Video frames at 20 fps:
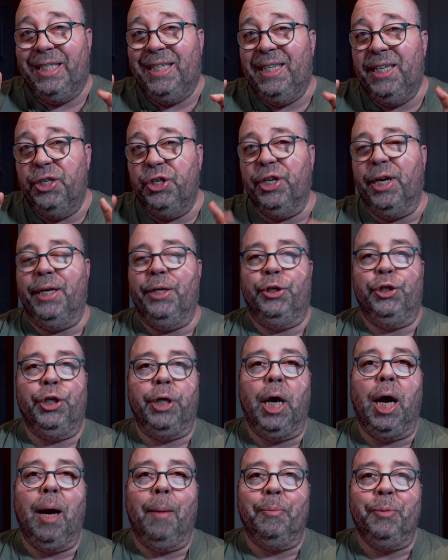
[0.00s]
DJ
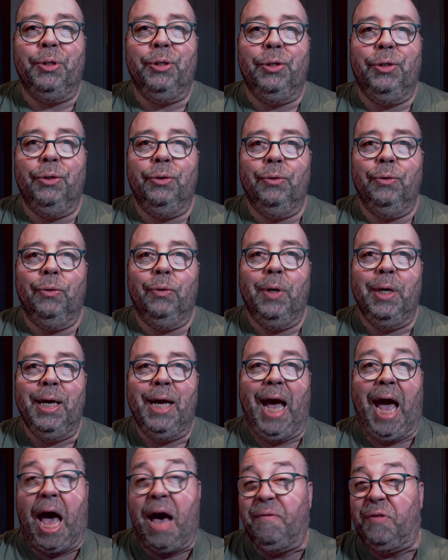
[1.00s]
chops to
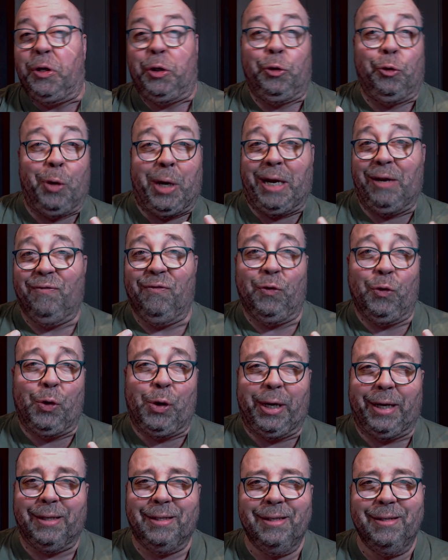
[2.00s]
have a great
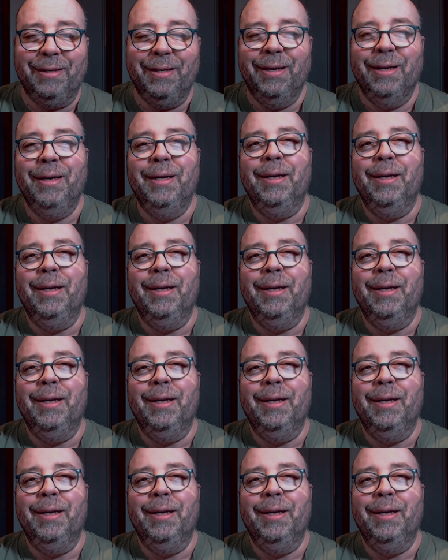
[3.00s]
voice,